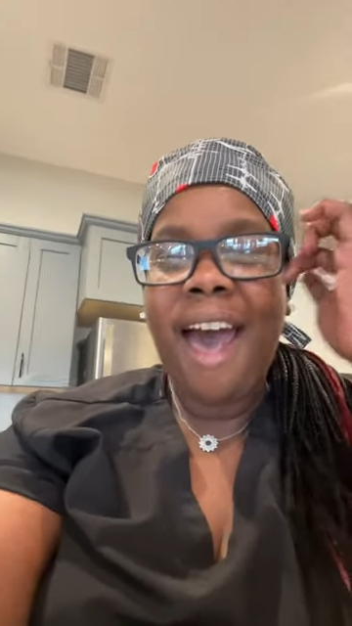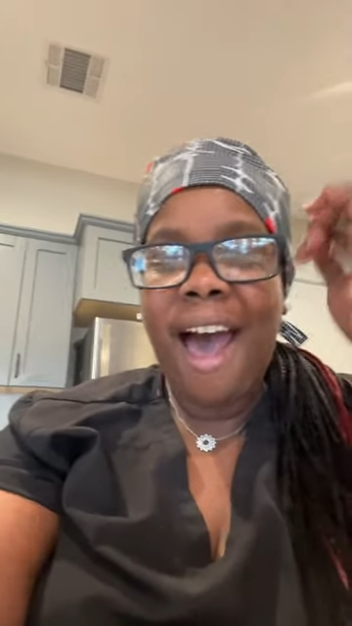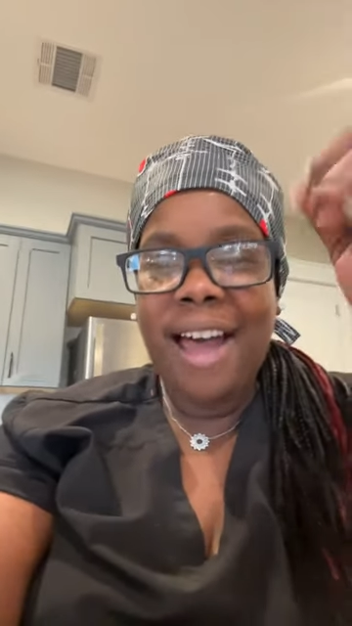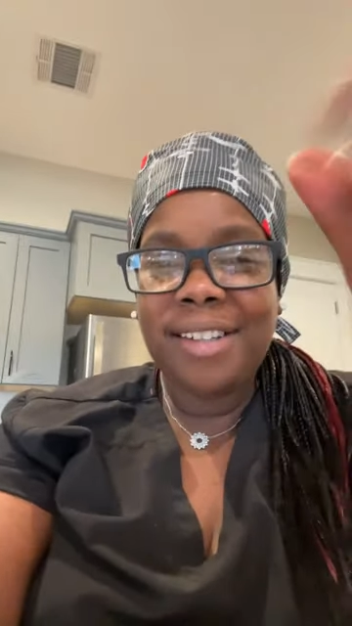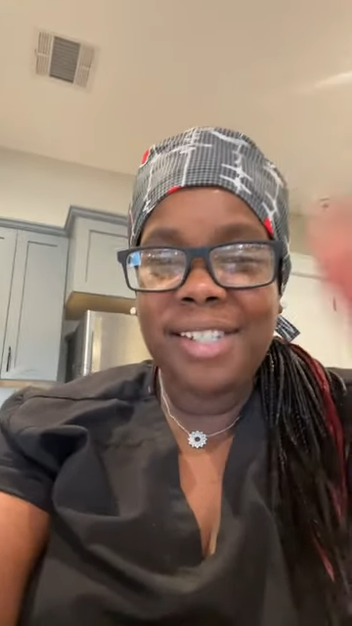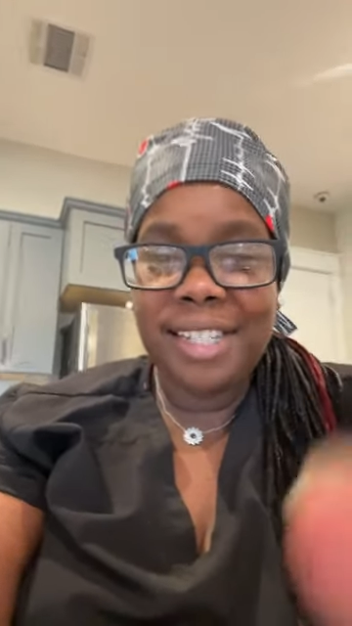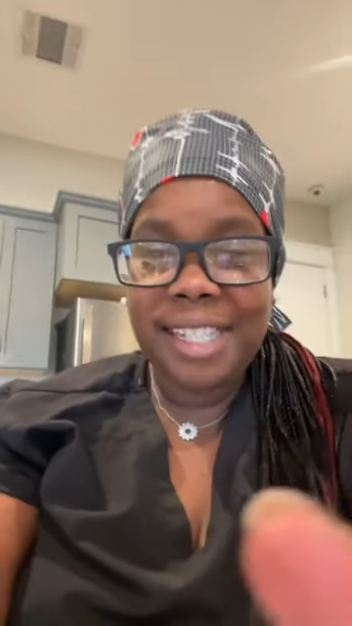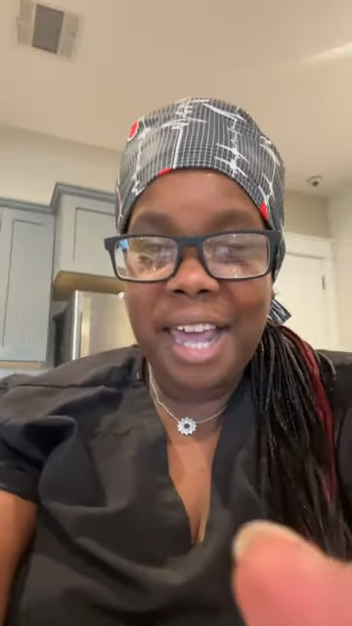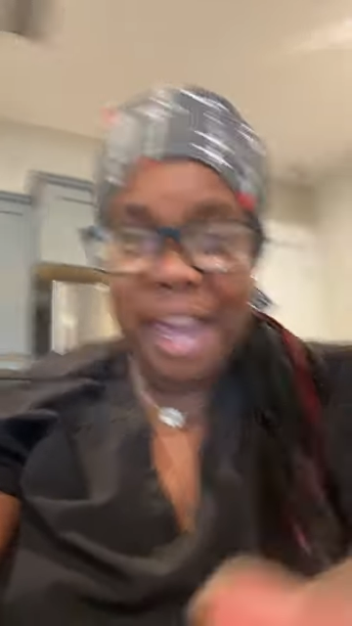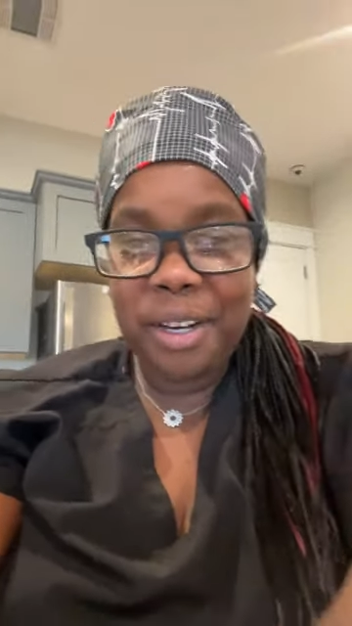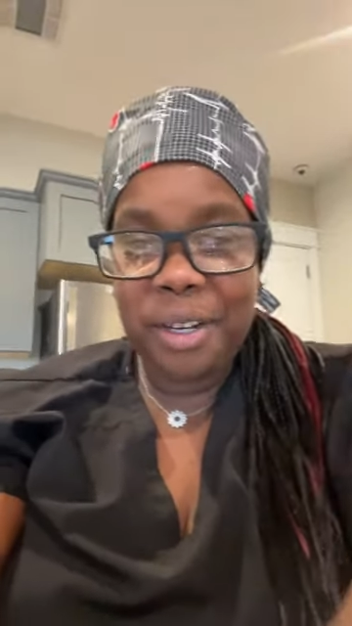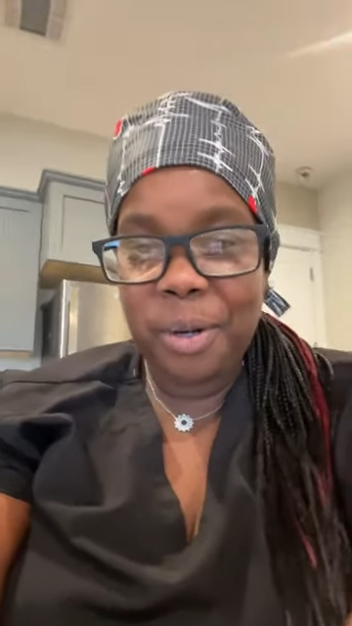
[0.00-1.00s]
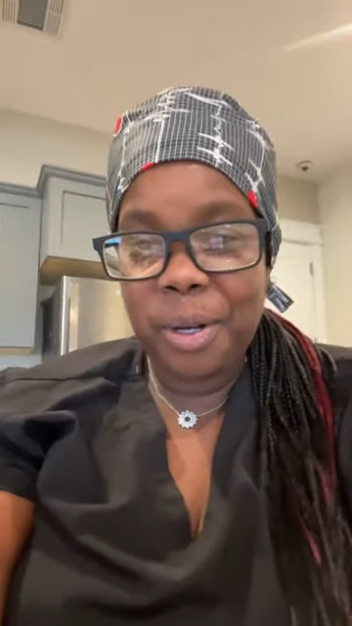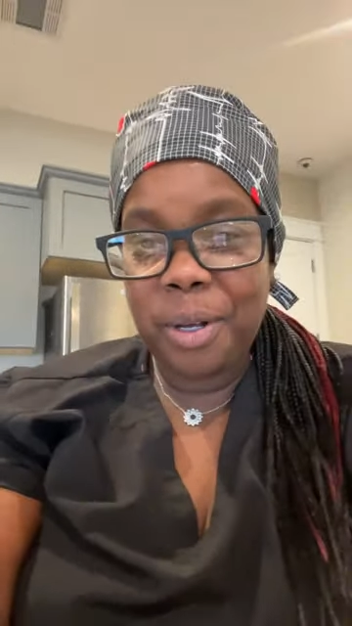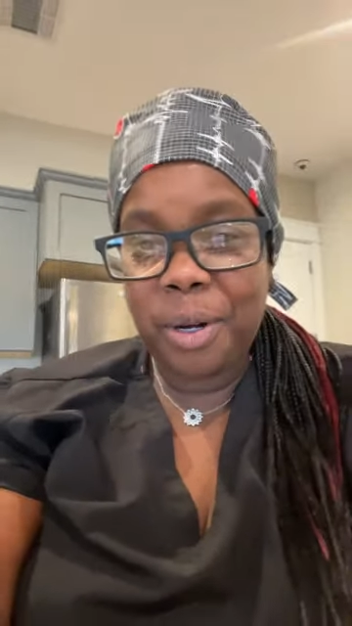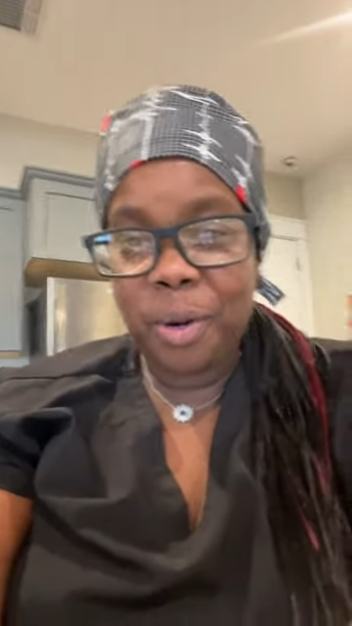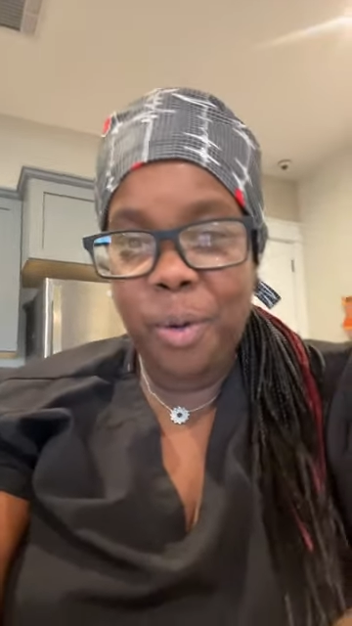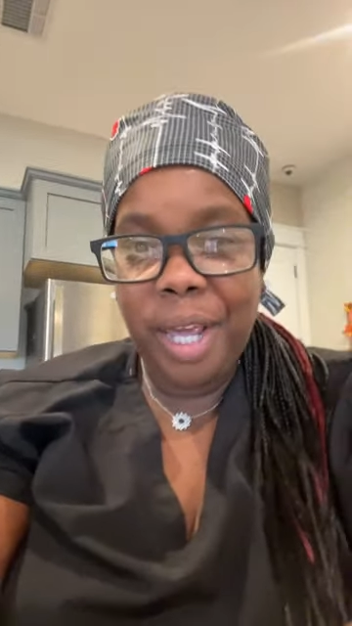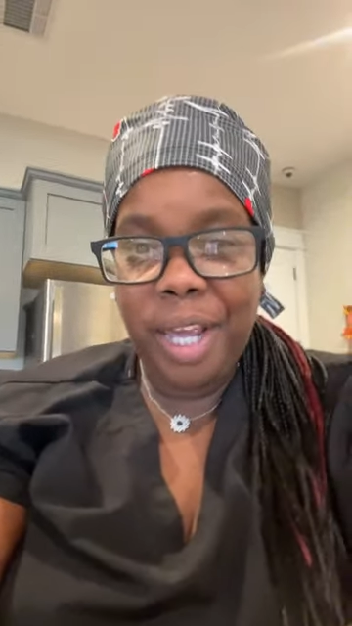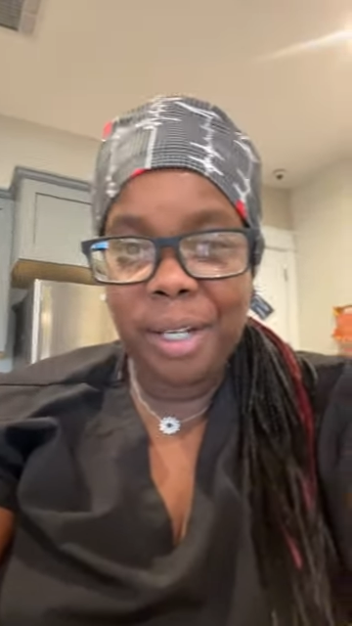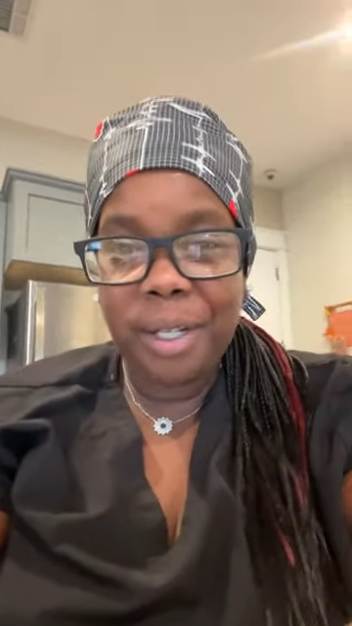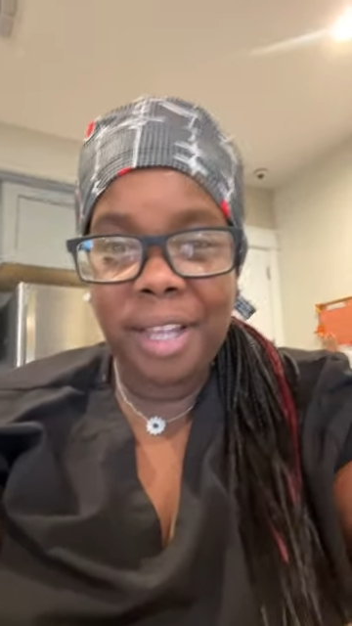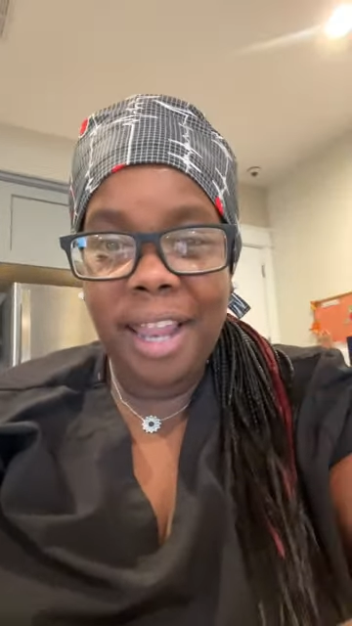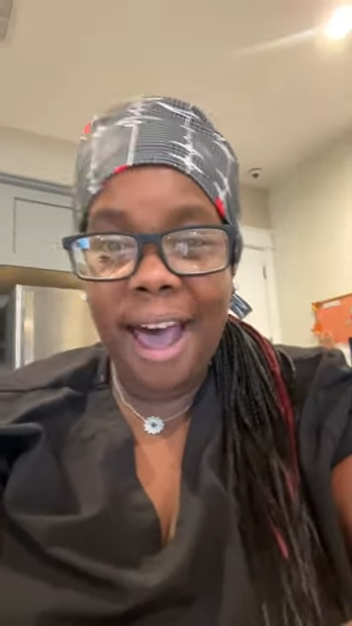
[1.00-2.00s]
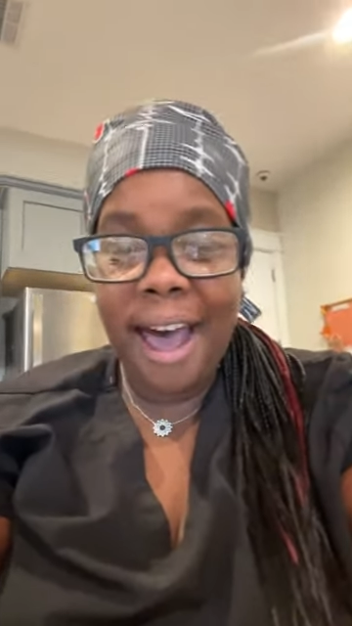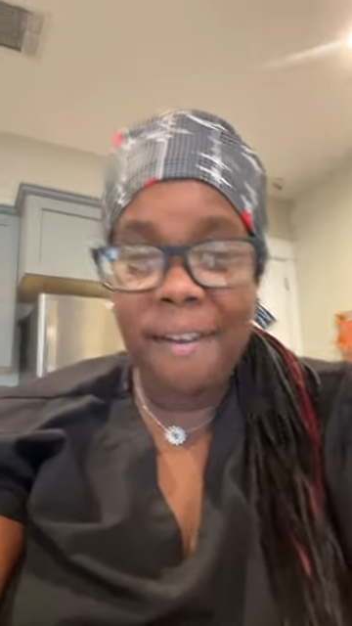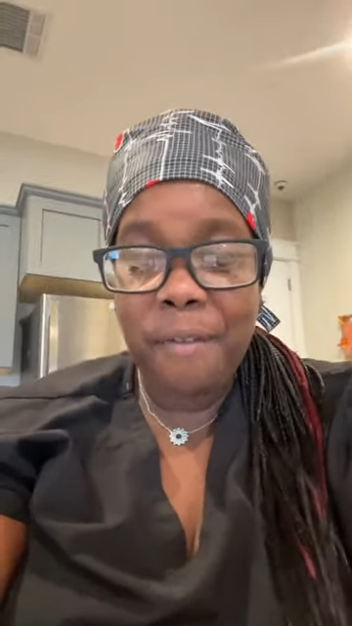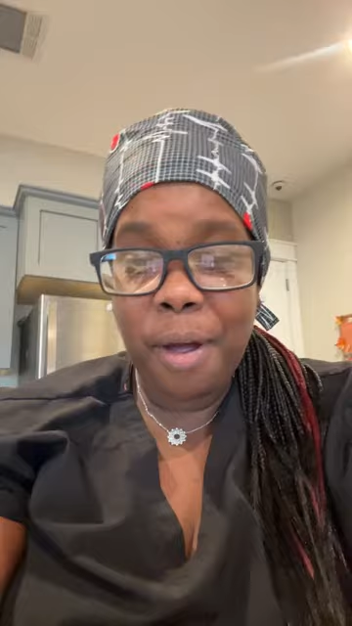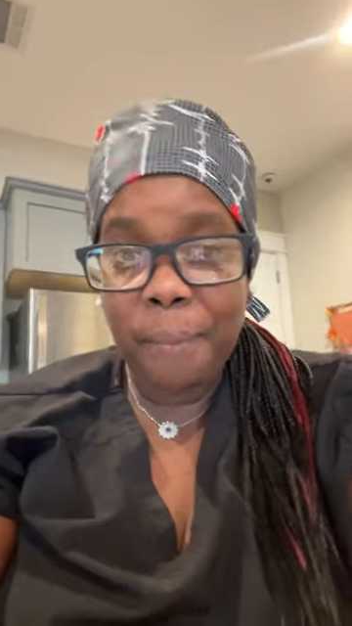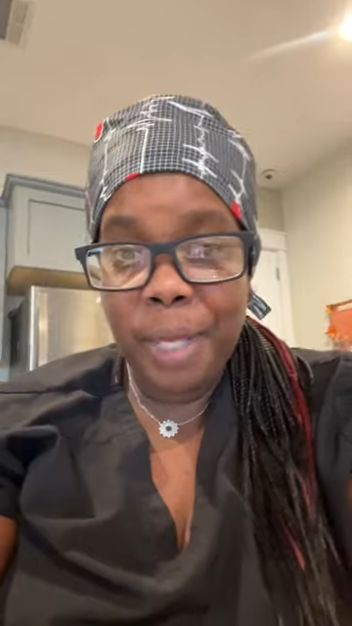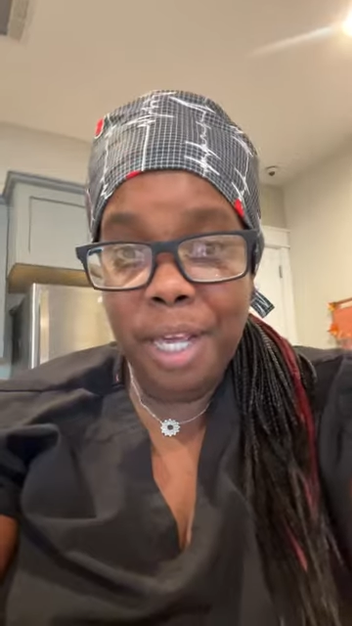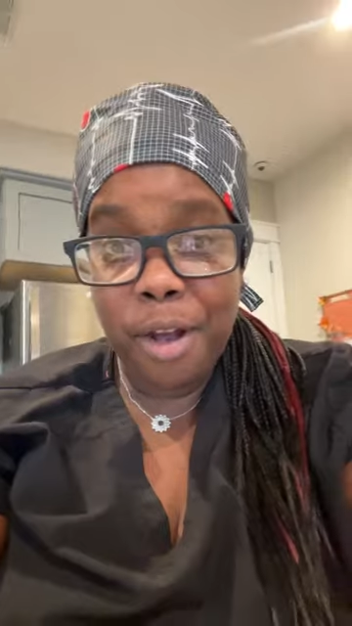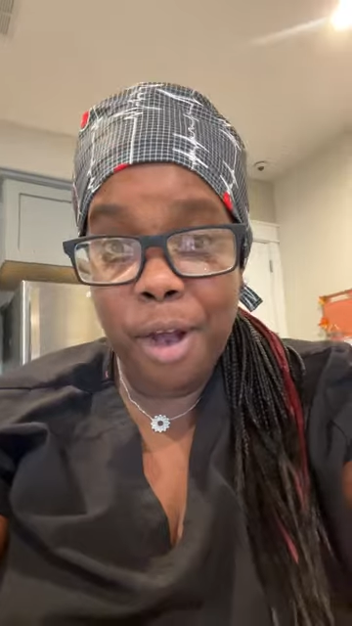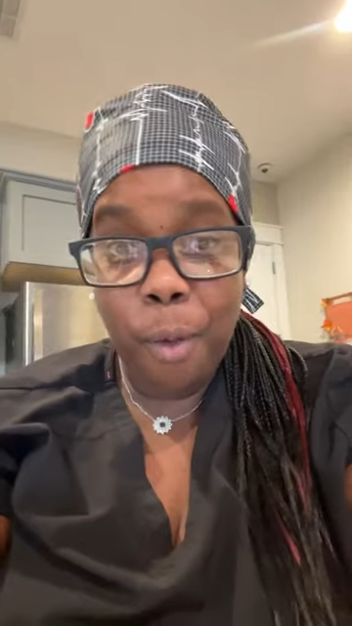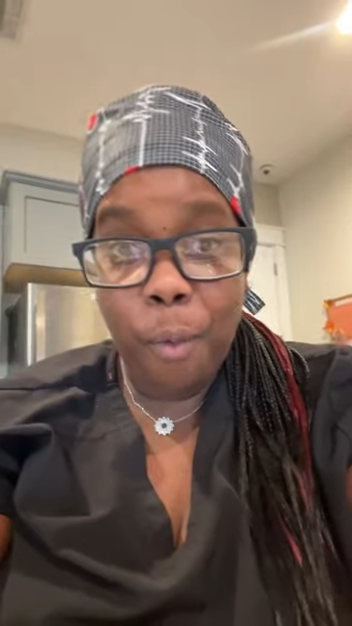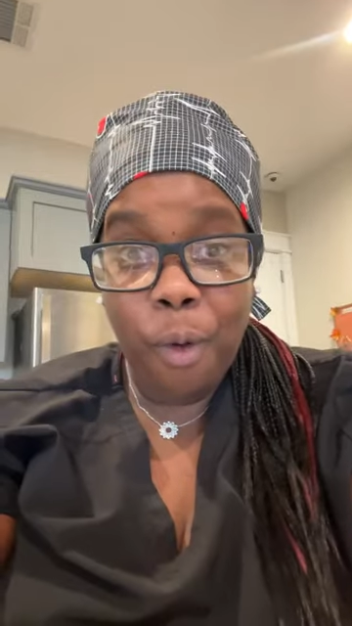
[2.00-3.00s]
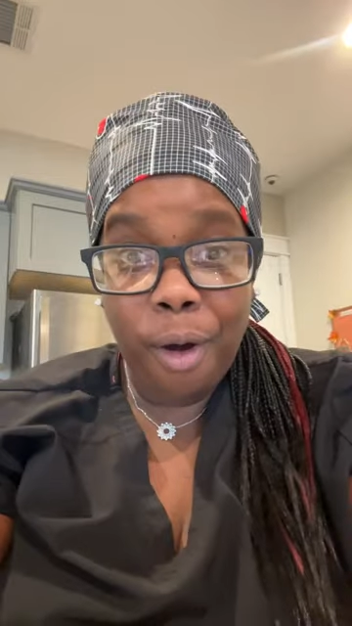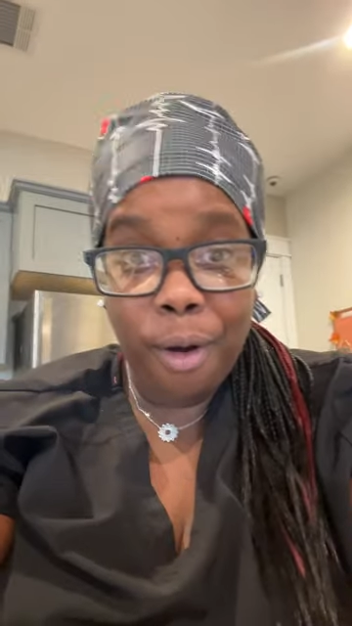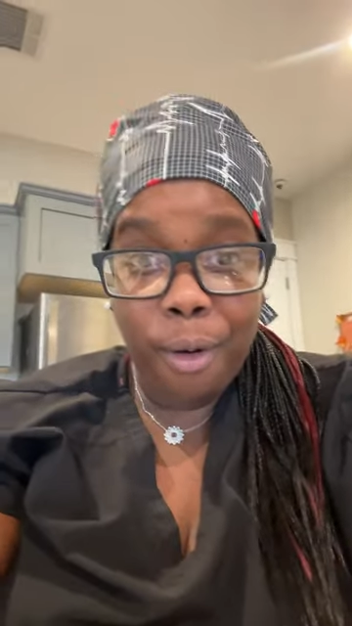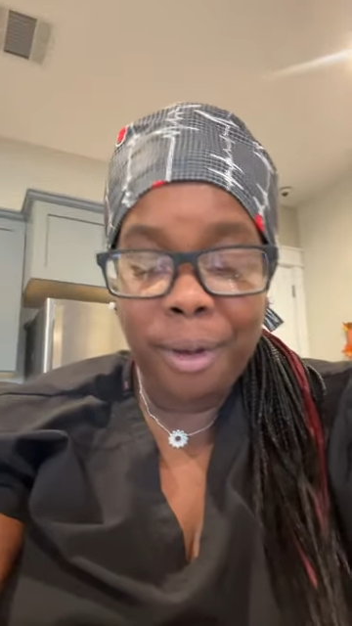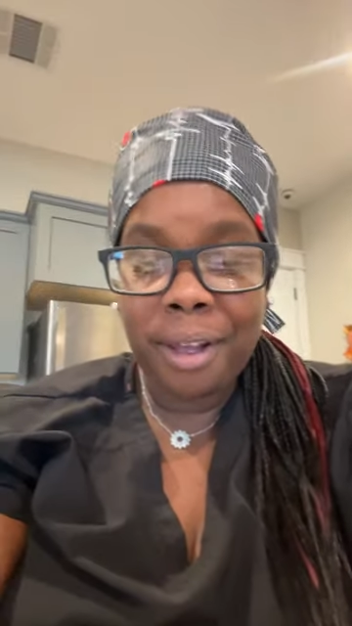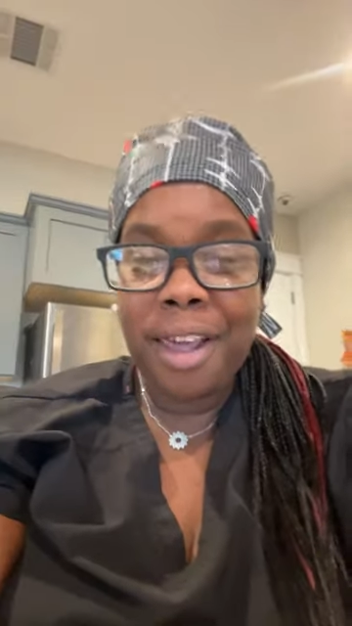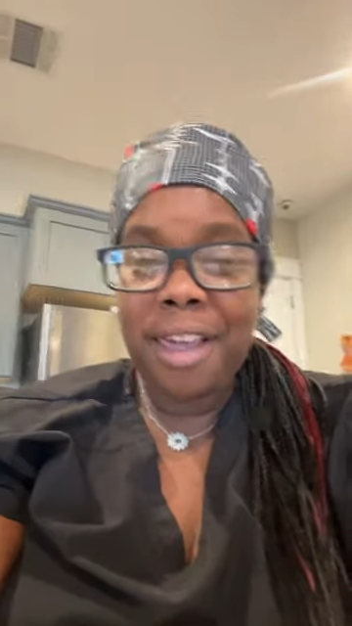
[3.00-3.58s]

I just had to do a little quick little live. I'm here at work.